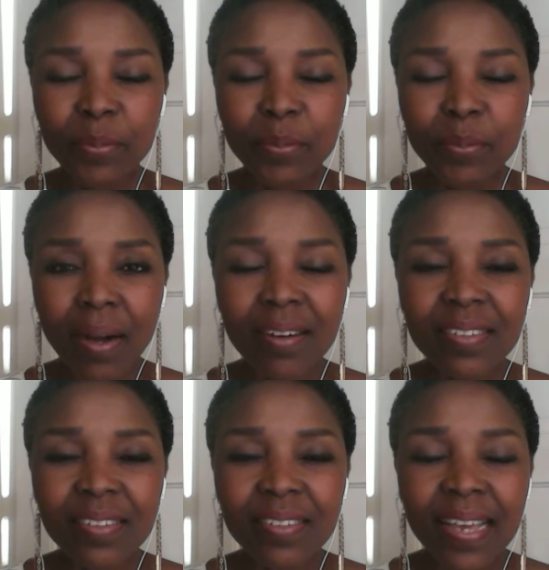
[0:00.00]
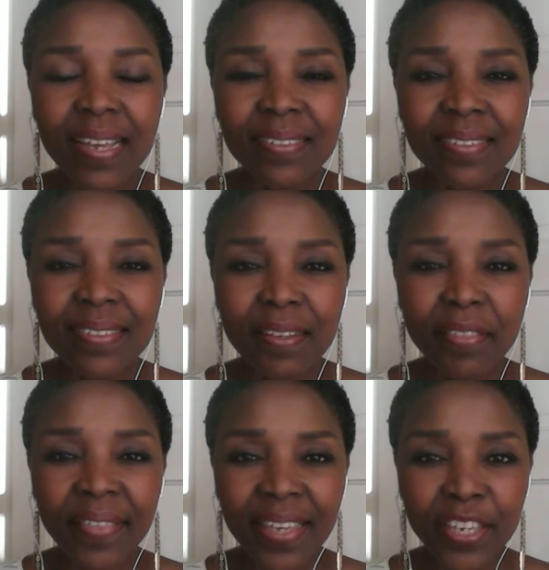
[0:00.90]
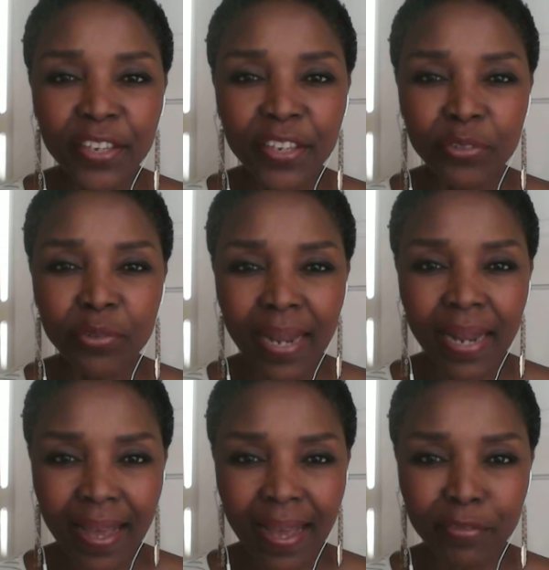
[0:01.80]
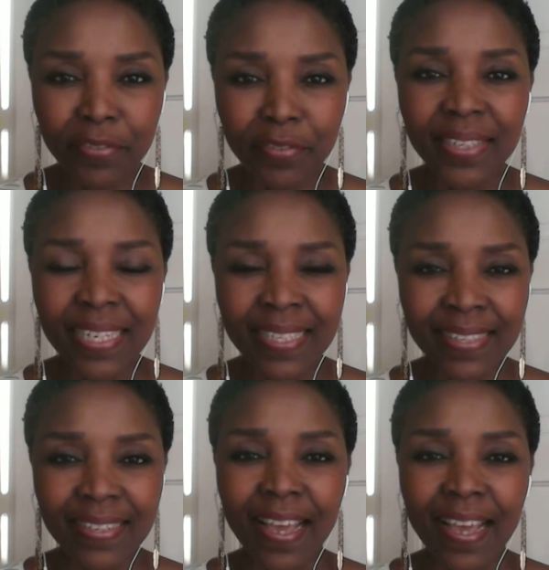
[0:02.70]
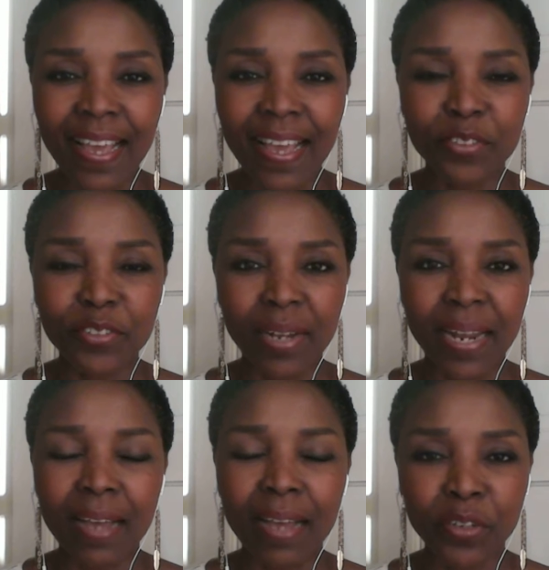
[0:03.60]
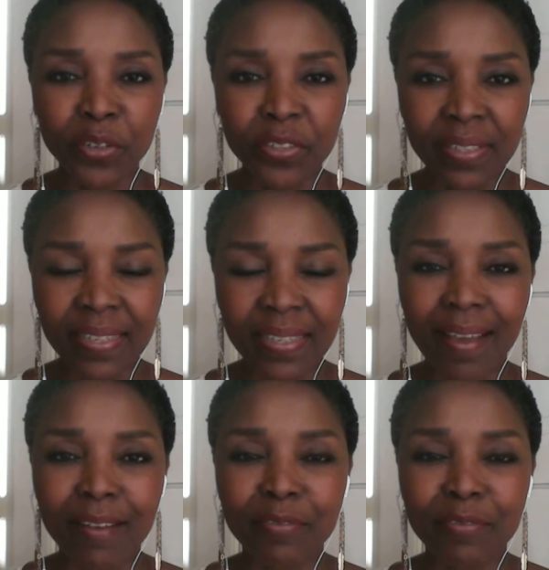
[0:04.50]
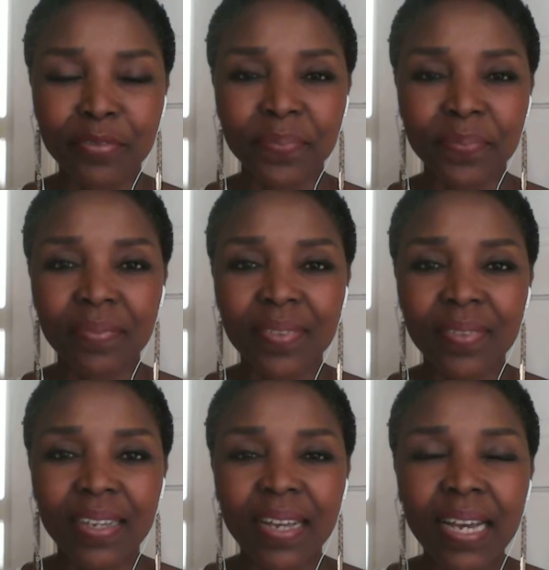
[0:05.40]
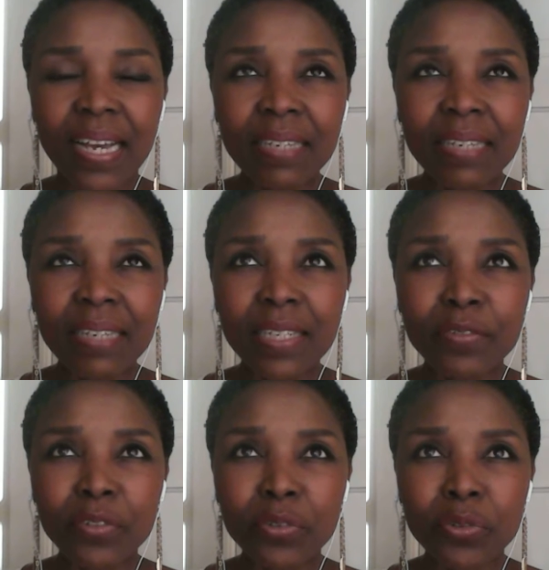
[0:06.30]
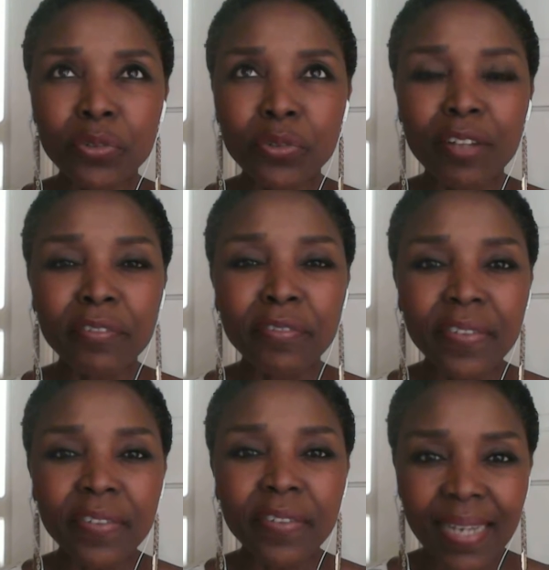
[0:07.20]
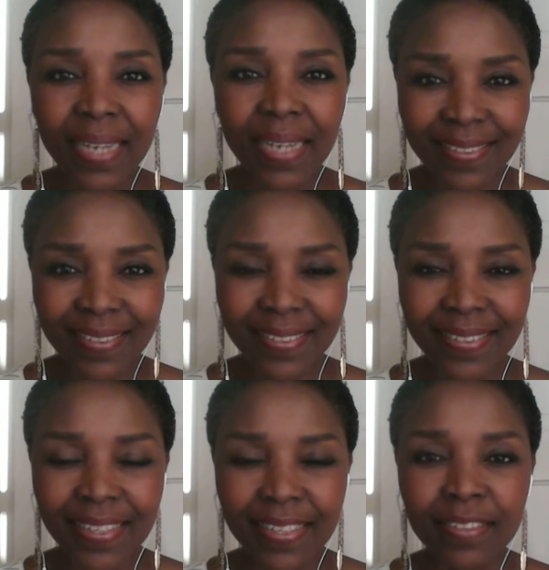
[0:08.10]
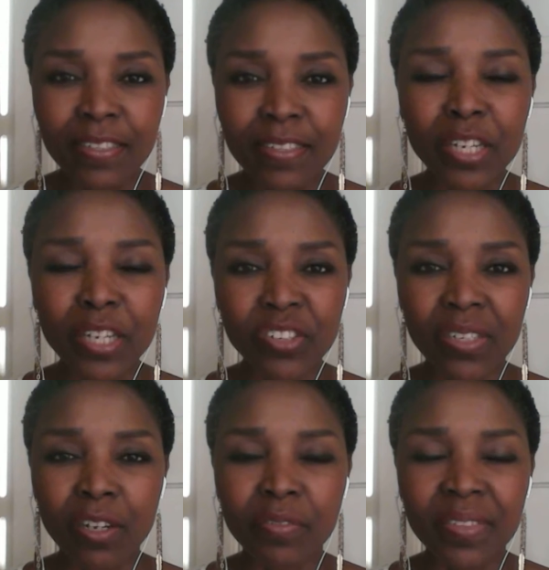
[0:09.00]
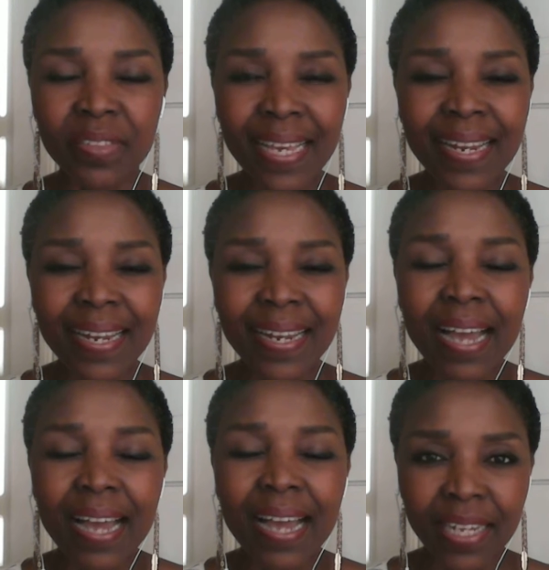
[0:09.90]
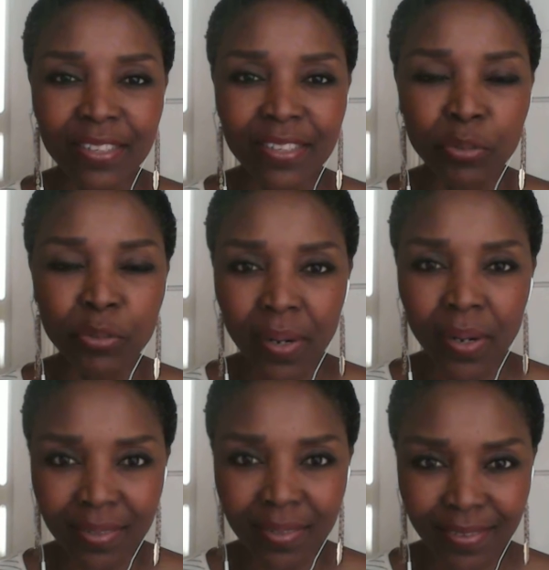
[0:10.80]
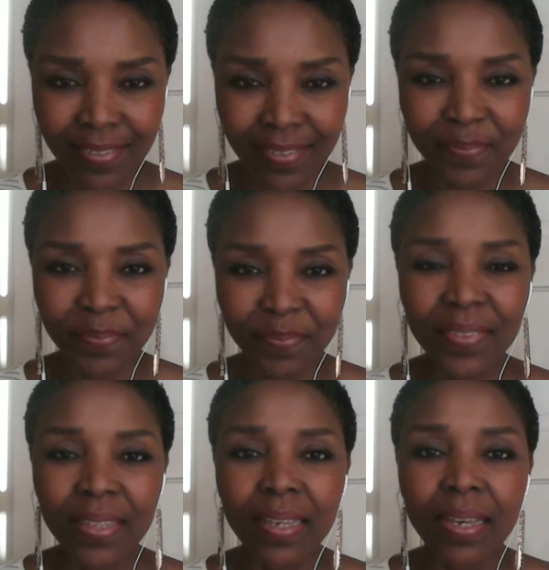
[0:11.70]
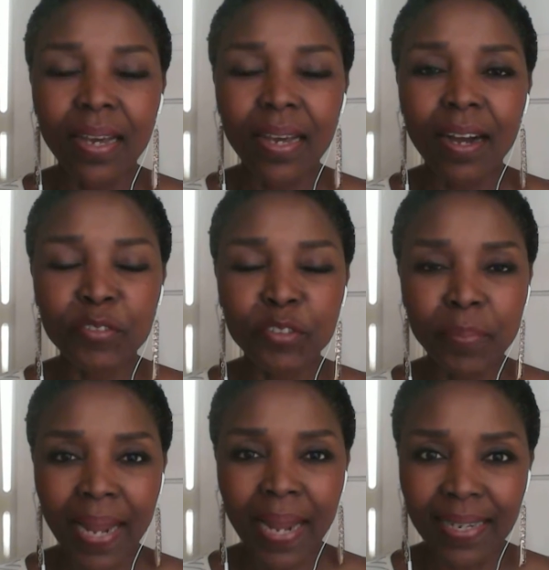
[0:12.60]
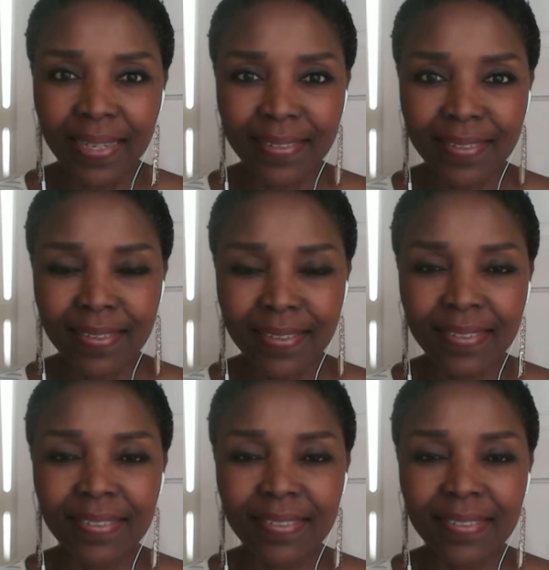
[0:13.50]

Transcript: pause and say thank you to life itself, to life herself. Even if you do not feel yet this dimension of the aliveness, the pulse of the planet,